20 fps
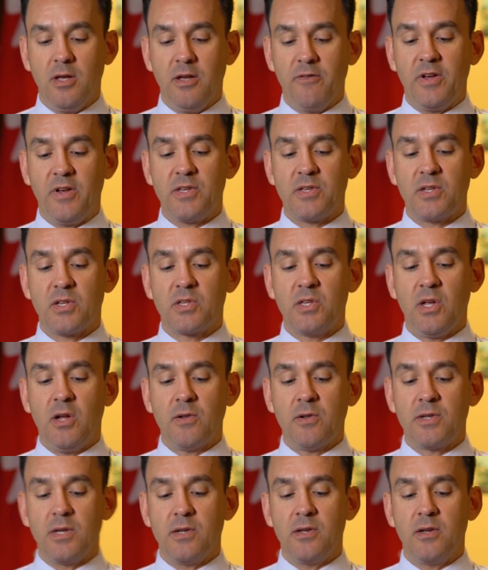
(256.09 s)
If he's
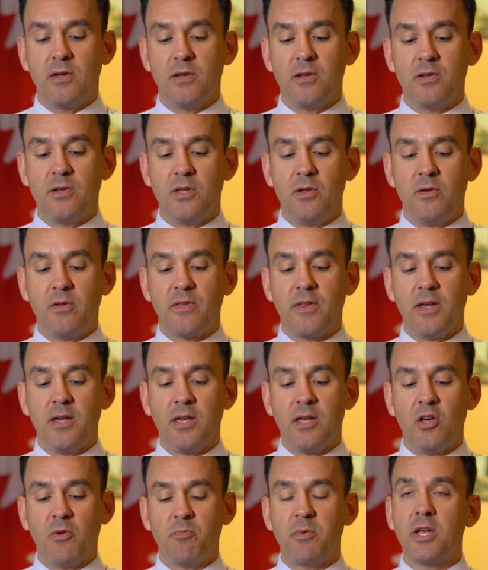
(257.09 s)
insulted, do you
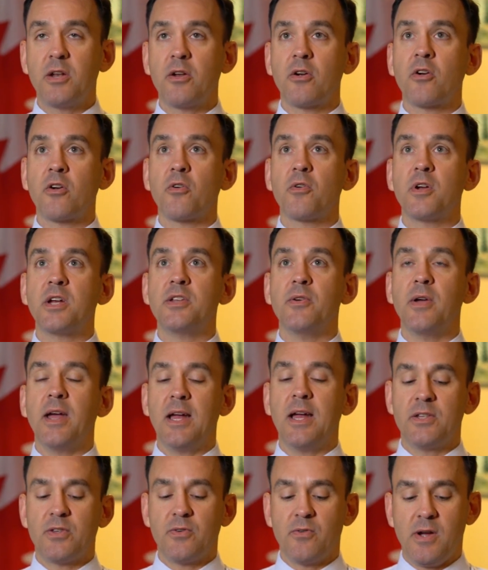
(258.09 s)
think he'll be in a hurry to
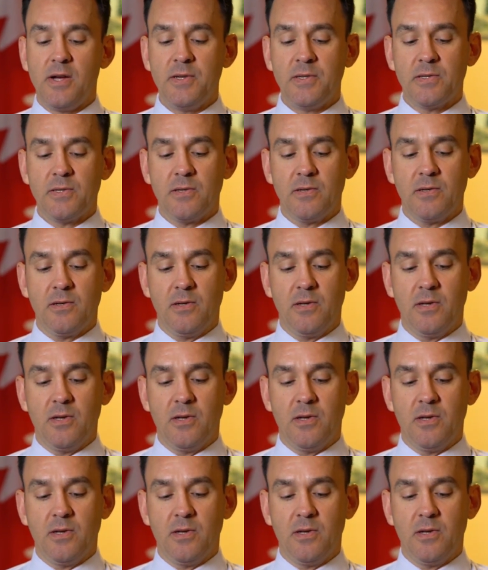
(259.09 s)
answer us?